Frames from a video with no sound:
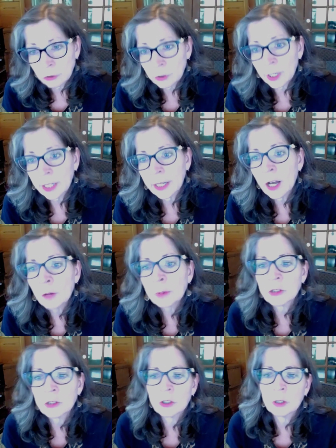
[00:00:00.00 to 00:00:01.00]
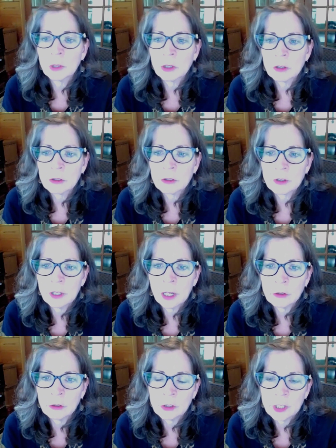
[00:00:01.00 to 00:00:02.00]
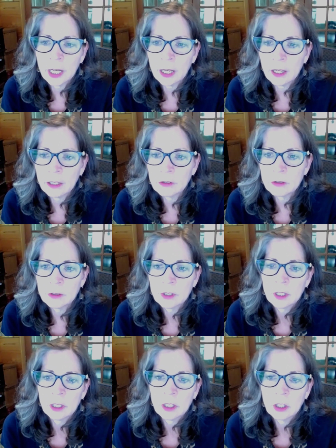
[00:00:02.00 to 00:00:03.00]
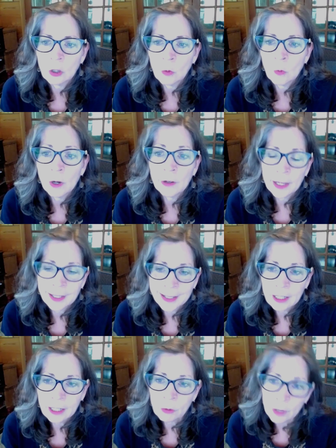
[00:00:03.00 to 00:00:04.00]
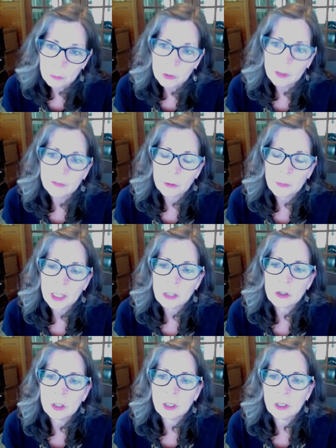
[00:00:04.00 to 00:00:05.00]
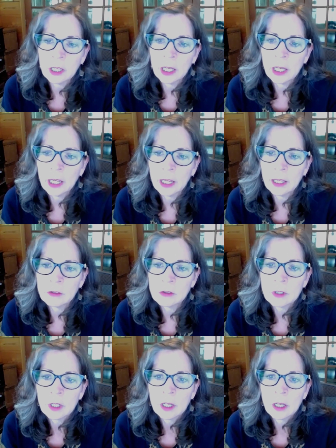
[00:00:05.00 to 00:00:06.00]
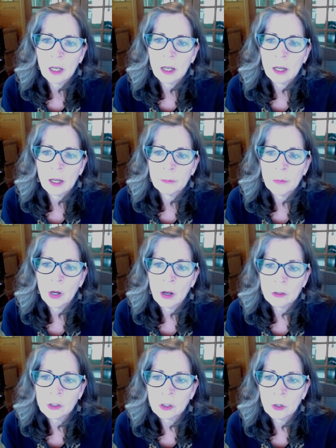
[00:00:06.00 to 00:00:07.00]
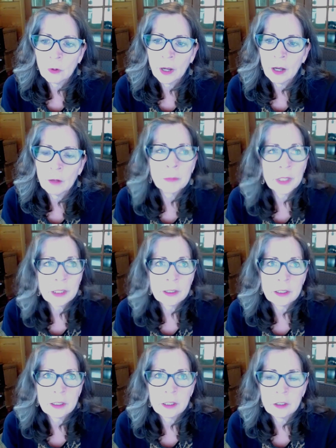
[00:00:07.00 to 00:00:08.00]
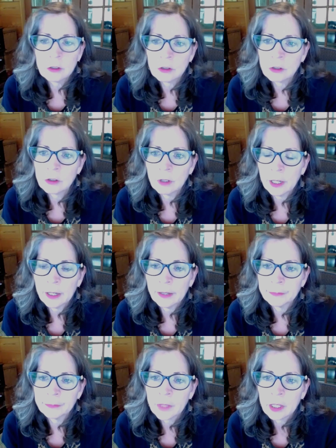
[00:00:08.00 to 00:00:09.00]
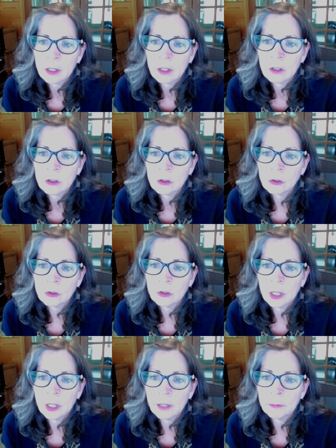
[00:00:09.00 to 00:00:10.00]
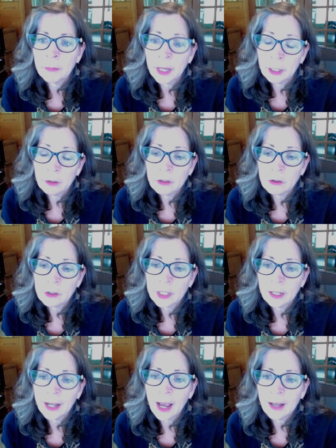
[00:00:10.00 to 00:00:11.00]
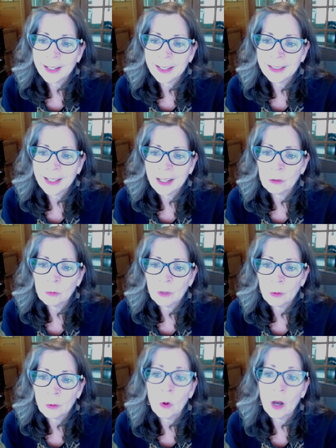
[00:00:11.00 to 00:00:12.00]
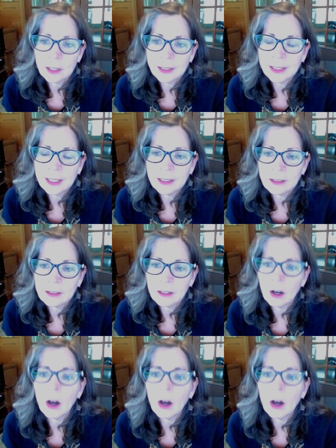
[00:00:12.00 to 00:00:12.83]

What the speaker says: trying to help consumers understand, you know, where they can get credible information, and also help businesses better understand how to connect with quality